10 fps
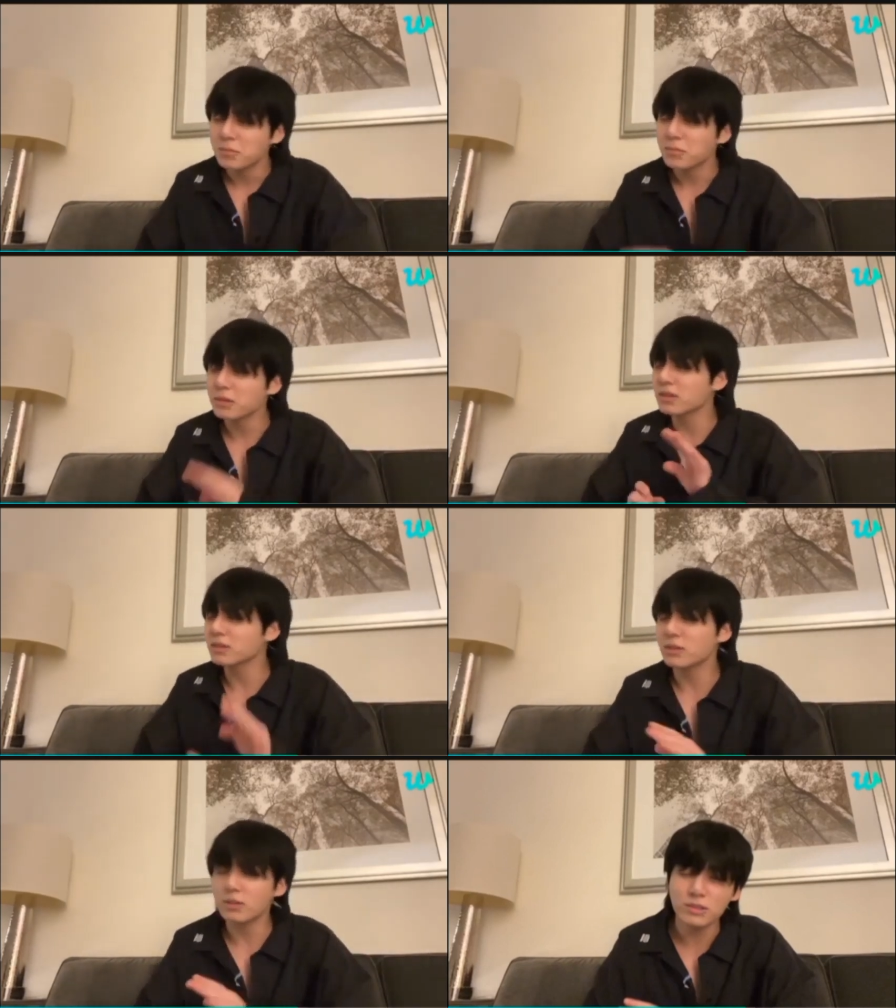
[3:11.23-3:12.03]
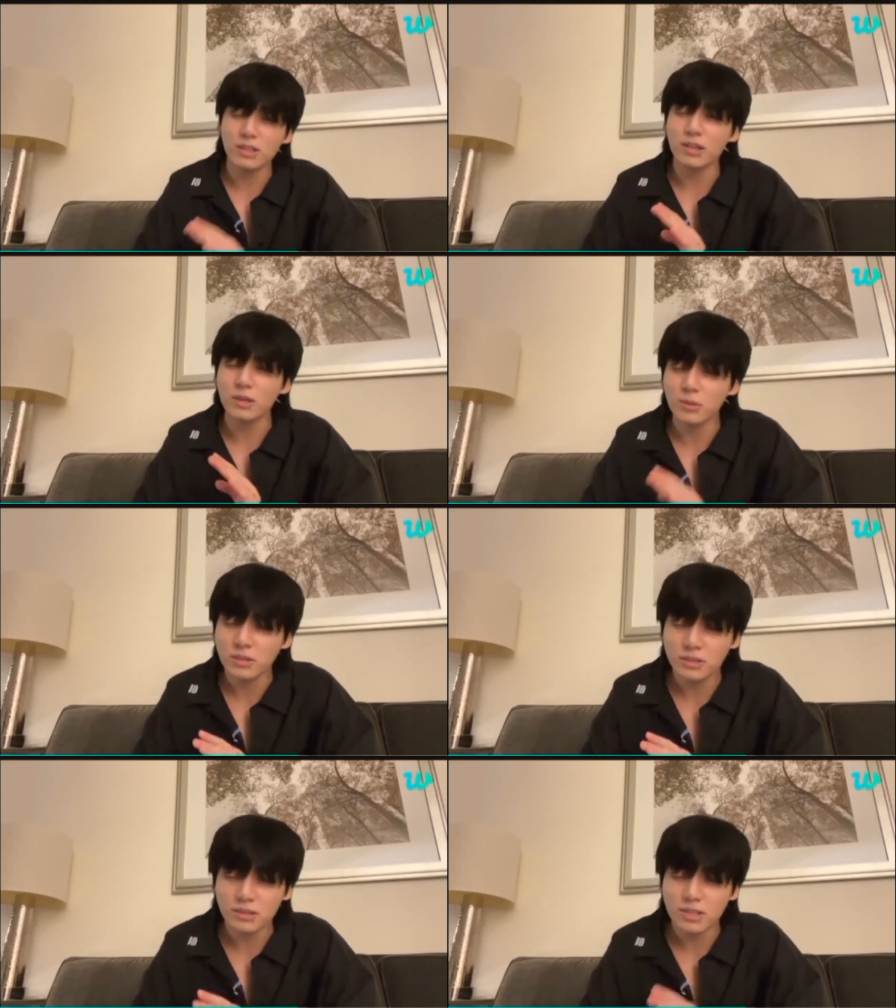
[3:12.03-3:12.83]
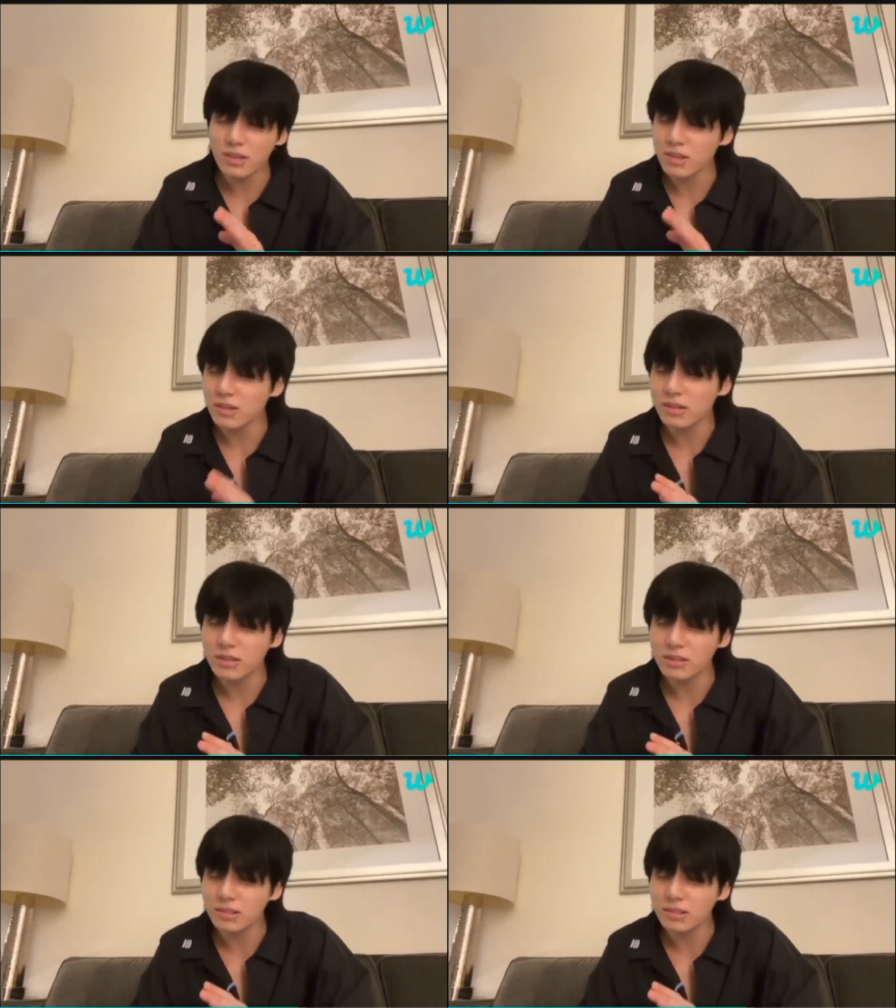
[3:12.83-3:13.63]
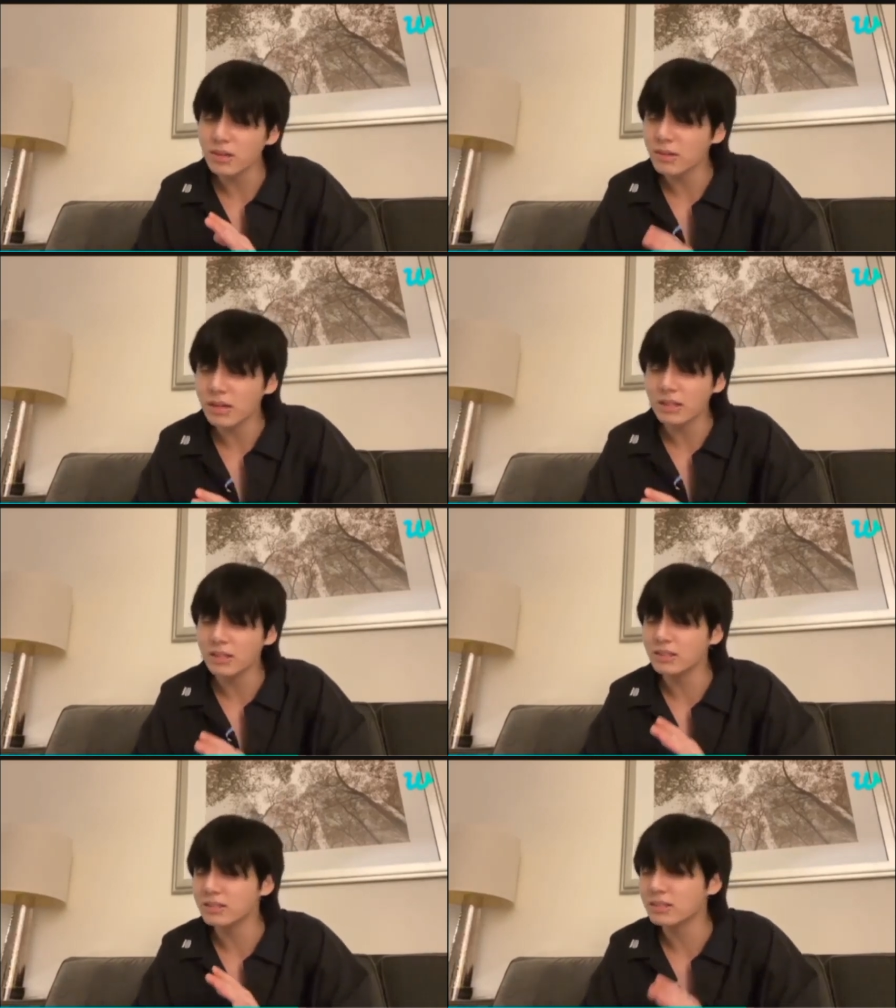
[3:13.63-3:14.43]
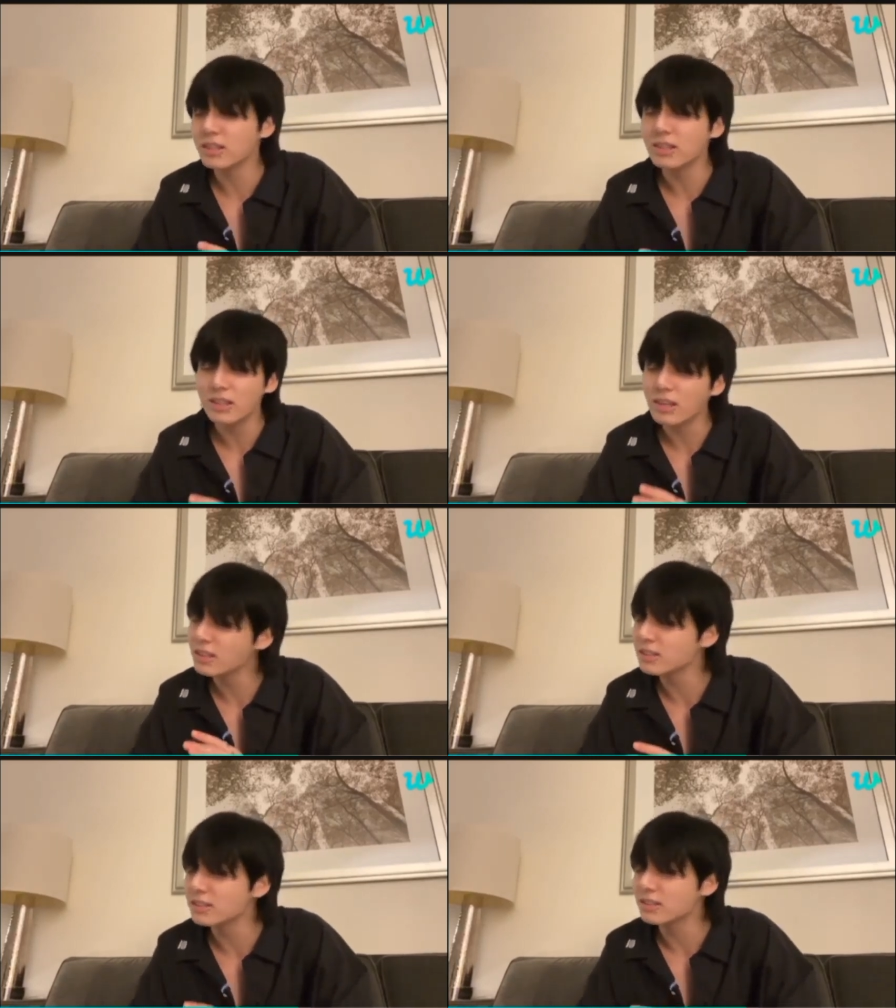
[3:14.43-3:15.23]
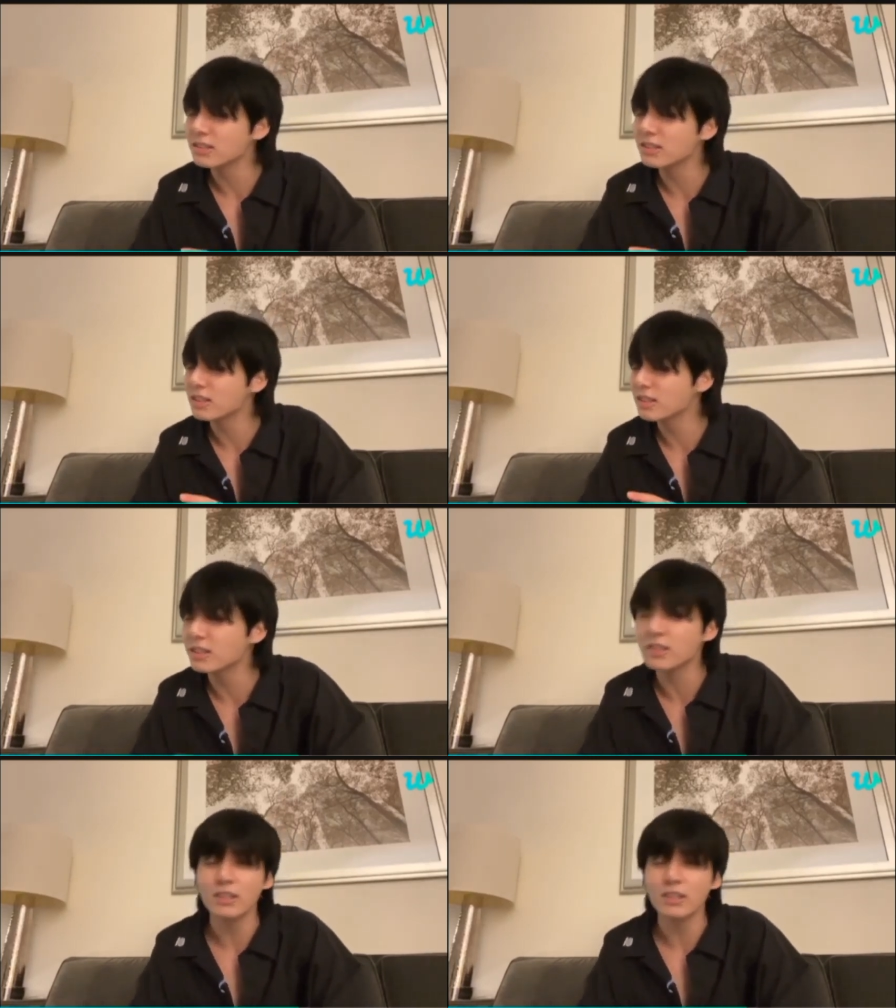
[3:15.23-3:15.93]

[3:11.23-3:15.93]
Monday, Tuesday, Wednesday, Thursday, Friday, Saturday, Sunday.